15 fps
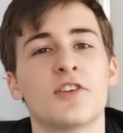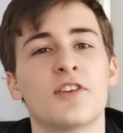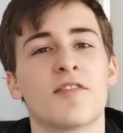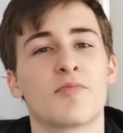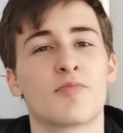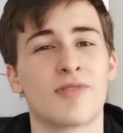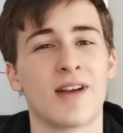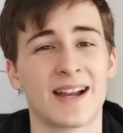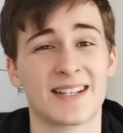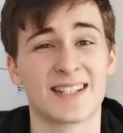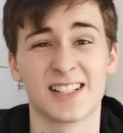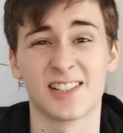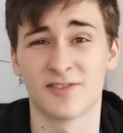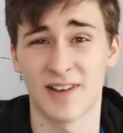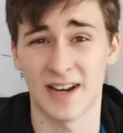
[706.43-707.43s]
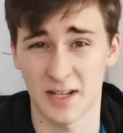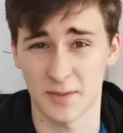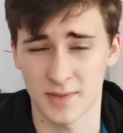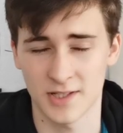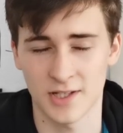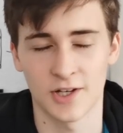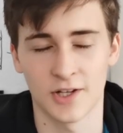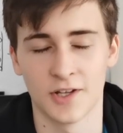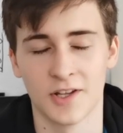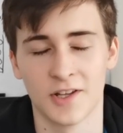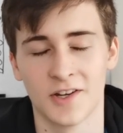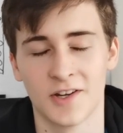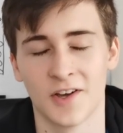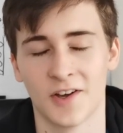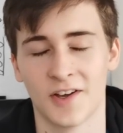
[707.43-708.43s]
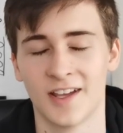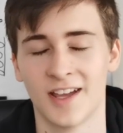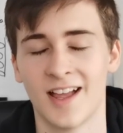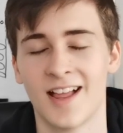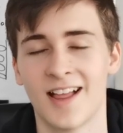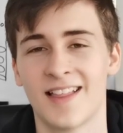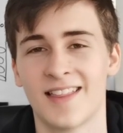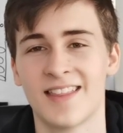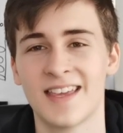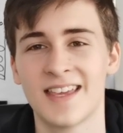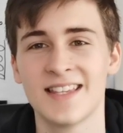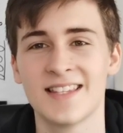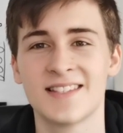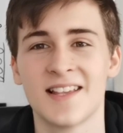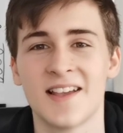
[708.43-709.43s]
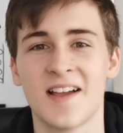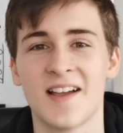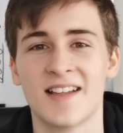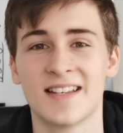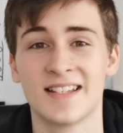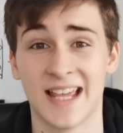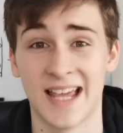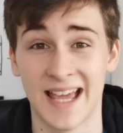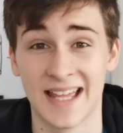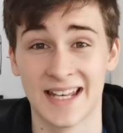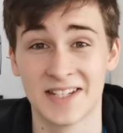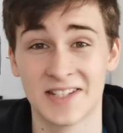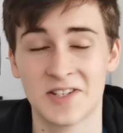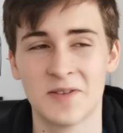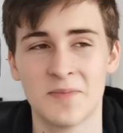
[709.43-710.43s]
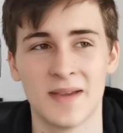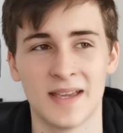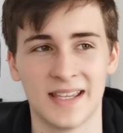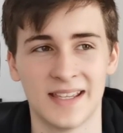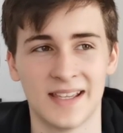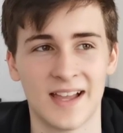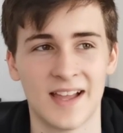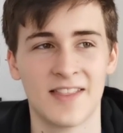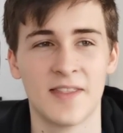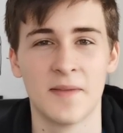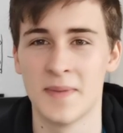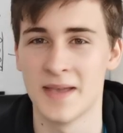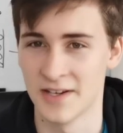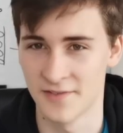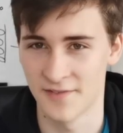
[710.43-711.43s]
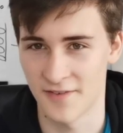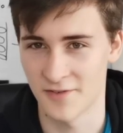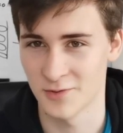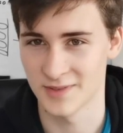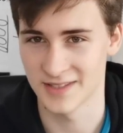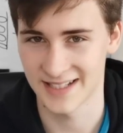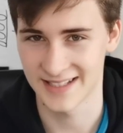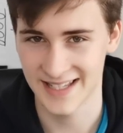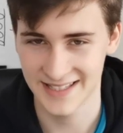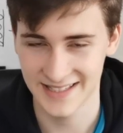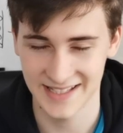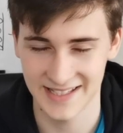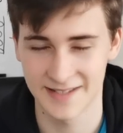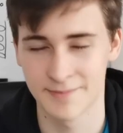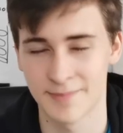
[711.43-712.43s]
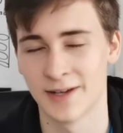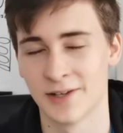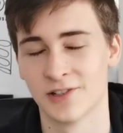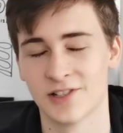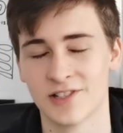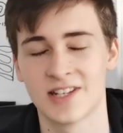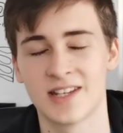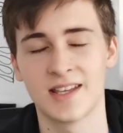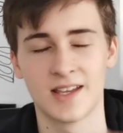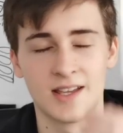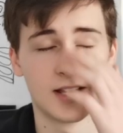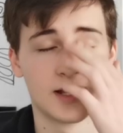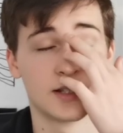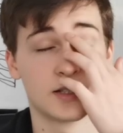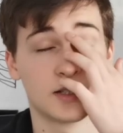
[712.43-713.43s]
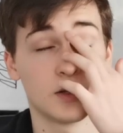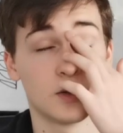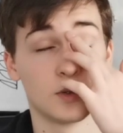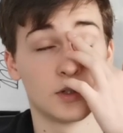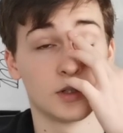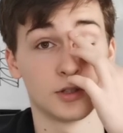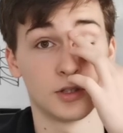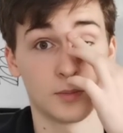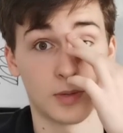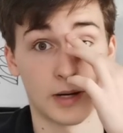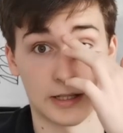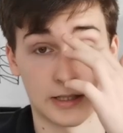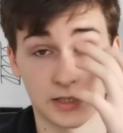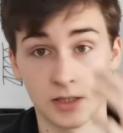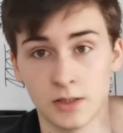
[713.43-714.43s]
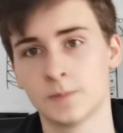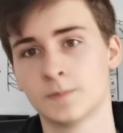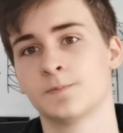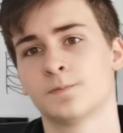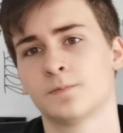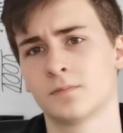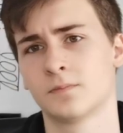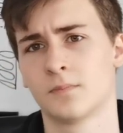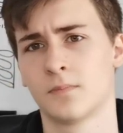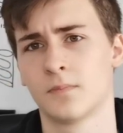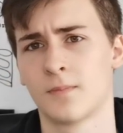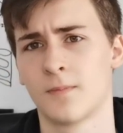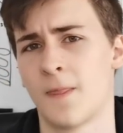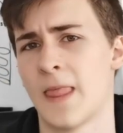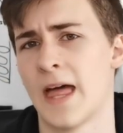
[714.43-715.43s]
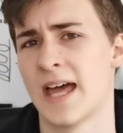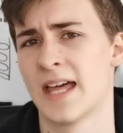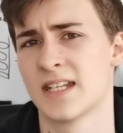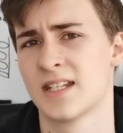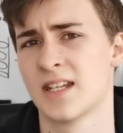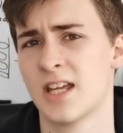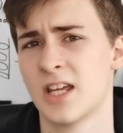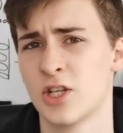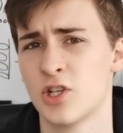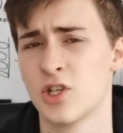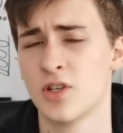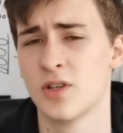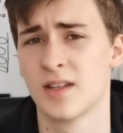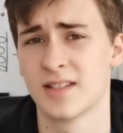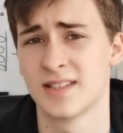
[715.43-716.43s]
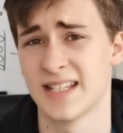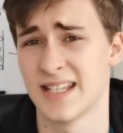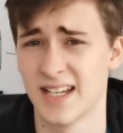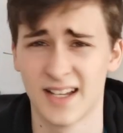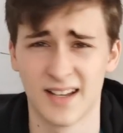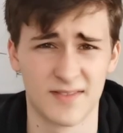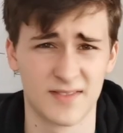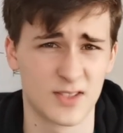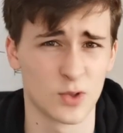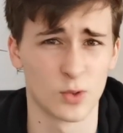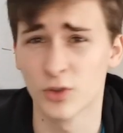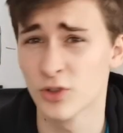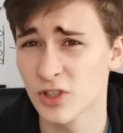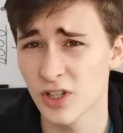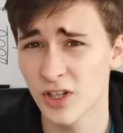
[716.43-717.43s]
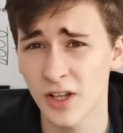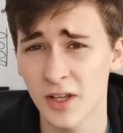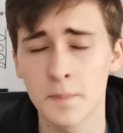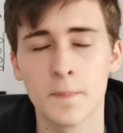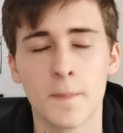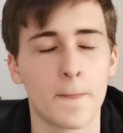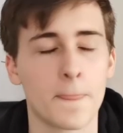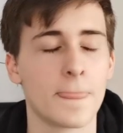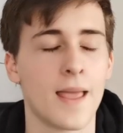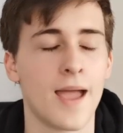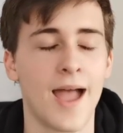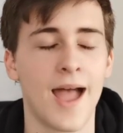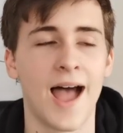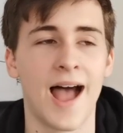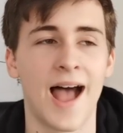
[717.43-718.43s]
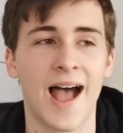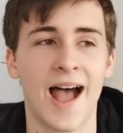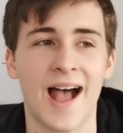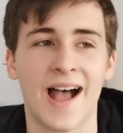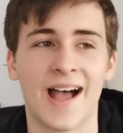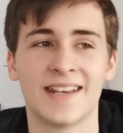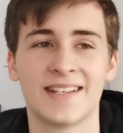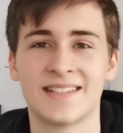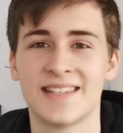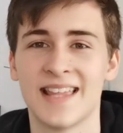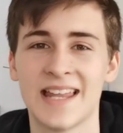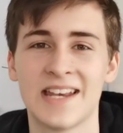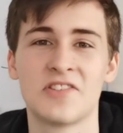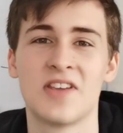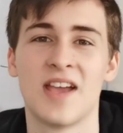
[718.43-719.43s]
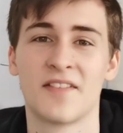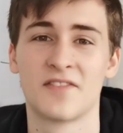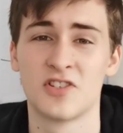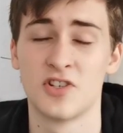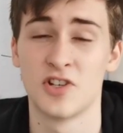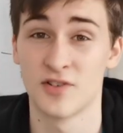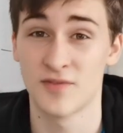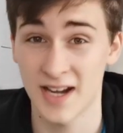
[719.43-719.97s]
You have practical write-ups to do. Now, these tend to be the bane of everyone's existence in biology, so you'll do practical that you see I have told you to do, and then you have to do